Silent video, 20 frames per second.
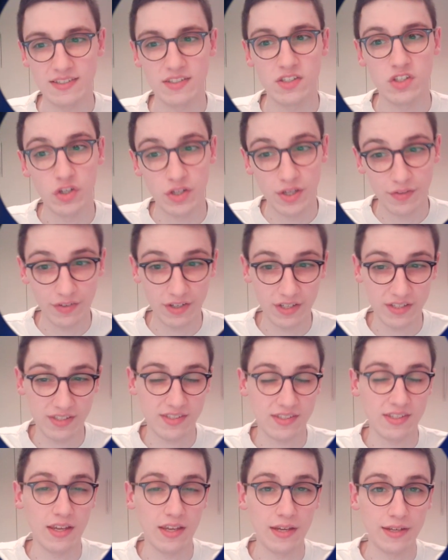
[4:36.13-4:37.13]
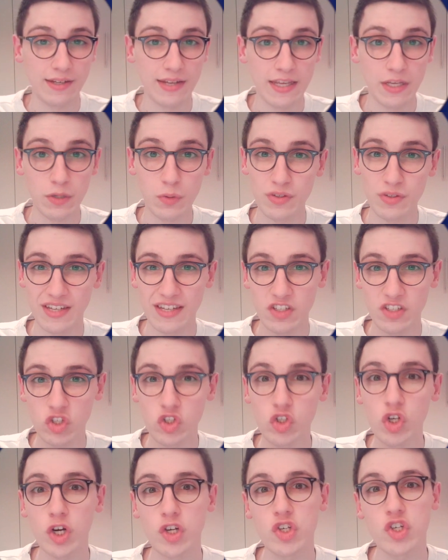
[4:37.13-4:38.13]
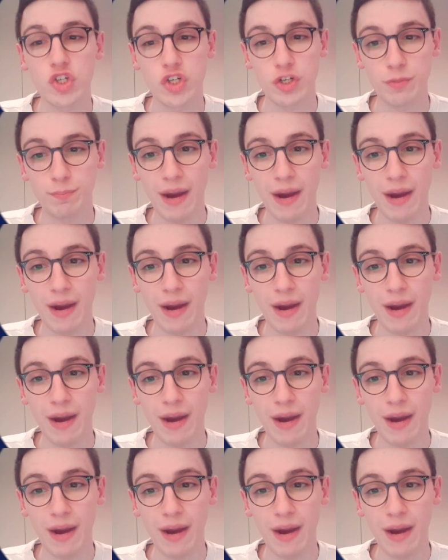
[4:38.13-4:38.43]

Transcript: Certificates, uh, they use a structured